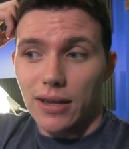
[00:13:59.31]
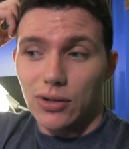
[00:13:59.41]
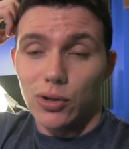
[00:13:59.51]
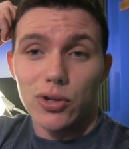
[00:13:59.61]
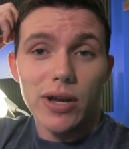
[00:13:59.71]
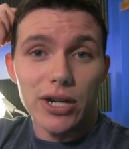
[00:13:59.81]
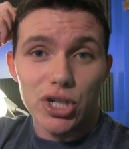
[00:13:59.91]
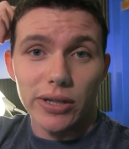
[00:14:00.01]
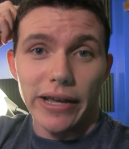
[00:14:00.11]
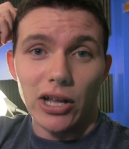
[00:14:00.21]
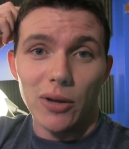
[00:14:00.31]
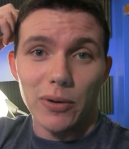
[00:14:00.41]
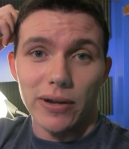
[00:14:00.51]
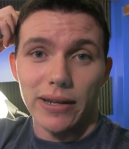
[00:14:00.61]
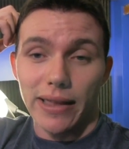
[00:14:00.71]
dude, you gotta shut the hell up
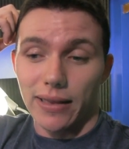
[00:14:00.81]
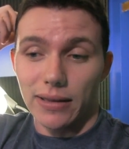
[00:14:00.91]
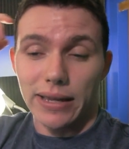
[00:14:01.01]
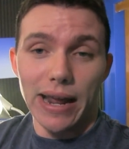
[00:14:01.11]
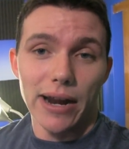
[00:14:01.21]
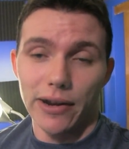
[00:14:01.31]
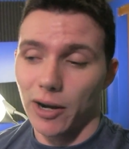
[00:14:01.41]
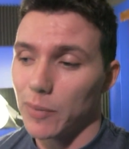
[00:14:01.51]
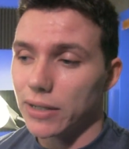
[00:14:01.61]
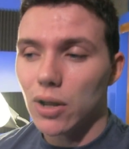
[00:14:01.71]
or get out of here. And I'm like,